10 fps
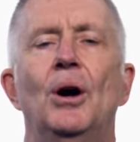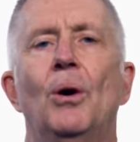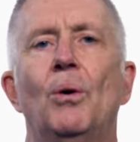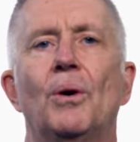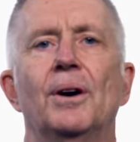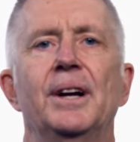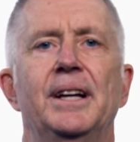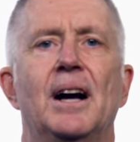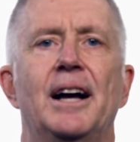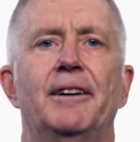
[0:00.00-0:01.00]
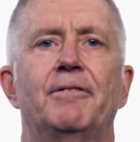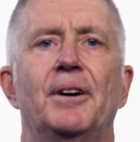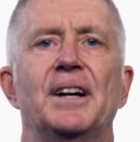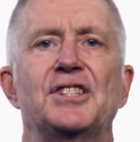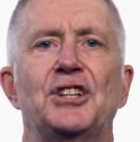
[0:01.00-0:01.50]
or in
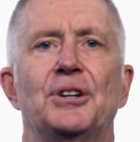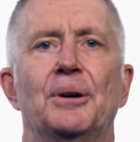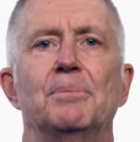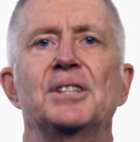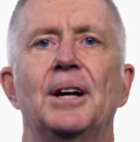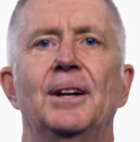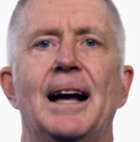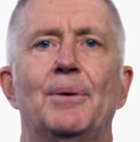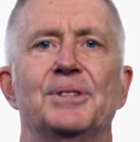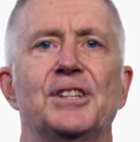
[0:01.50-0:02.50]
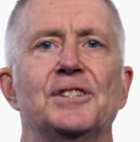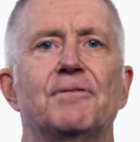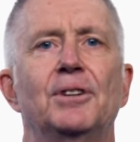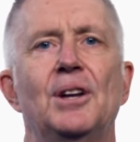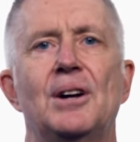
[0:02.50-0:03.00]
IFRS terms, allowances
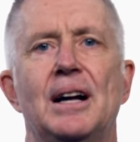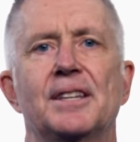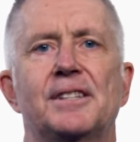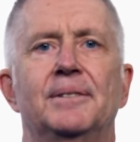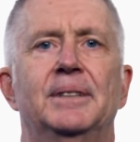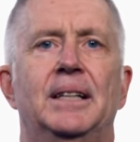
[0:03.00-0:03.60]
for loss.